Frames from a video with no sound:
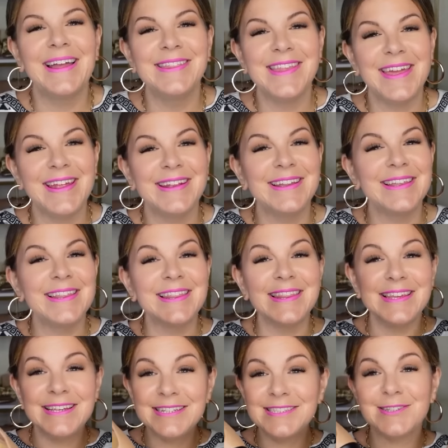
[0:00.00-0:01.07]
And then
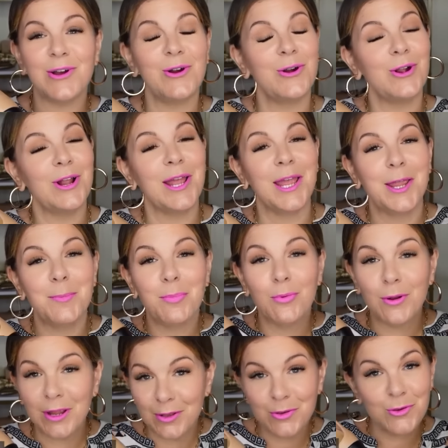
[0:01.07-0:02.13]
these are a
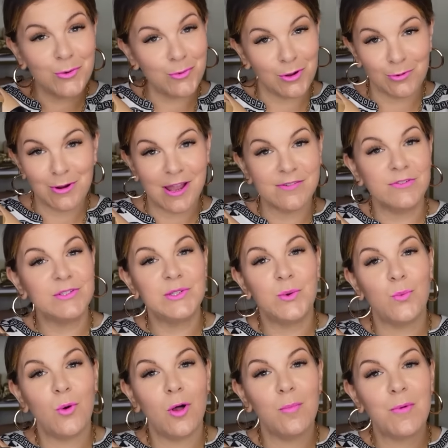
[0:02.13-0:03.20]
brand new arrival to
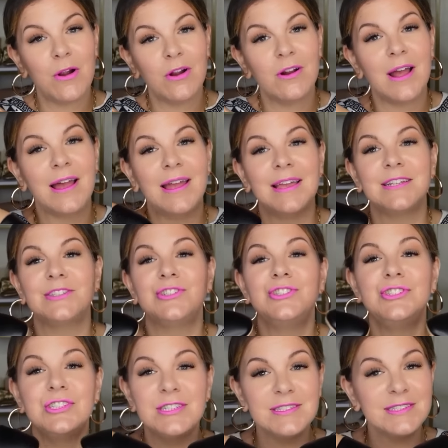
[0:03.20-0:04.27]
Walmart. I
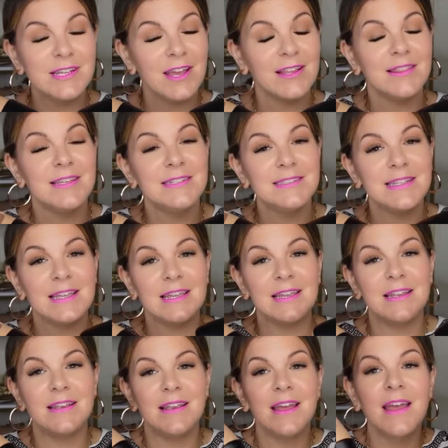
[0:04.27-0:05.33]
just got these
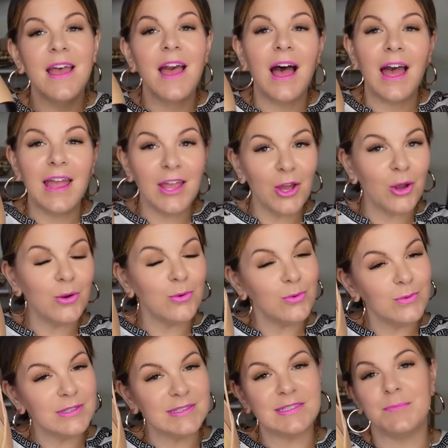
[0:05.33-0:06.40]
in. I
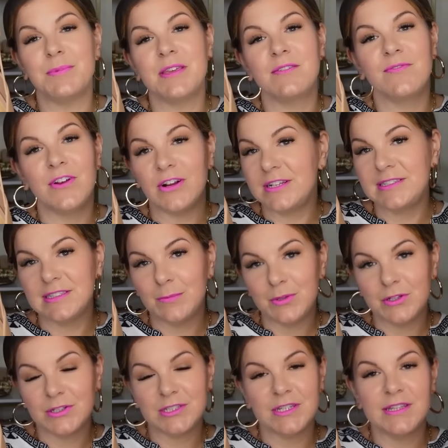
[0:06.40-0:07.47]
own something very
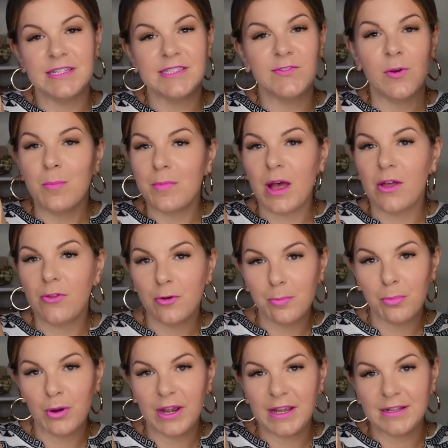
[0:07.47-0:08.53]
similar to this from other
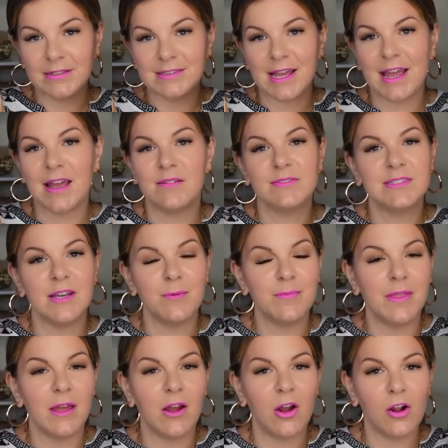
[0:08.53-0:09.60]
brands. I have some
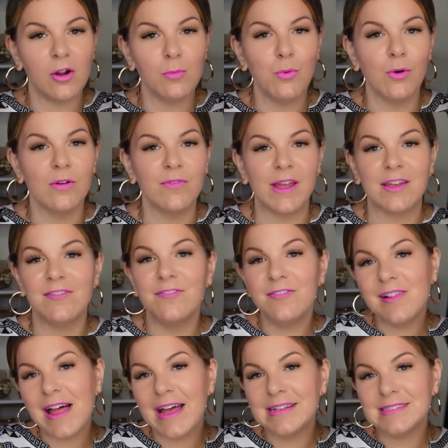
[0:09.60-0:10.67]
that are more of like a
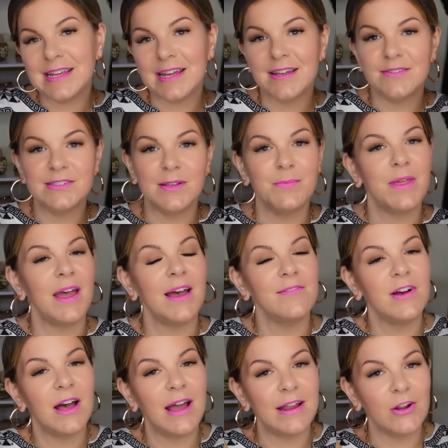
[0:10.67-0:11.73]
flat. I have some that have a
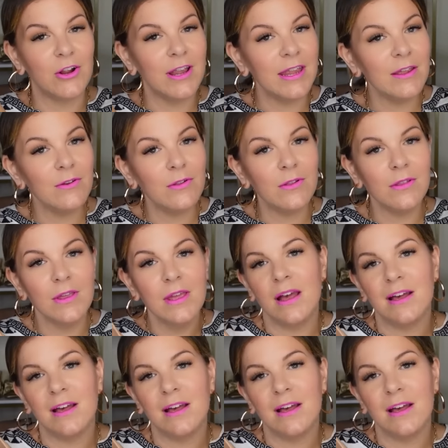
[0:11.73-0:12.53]
higher heel.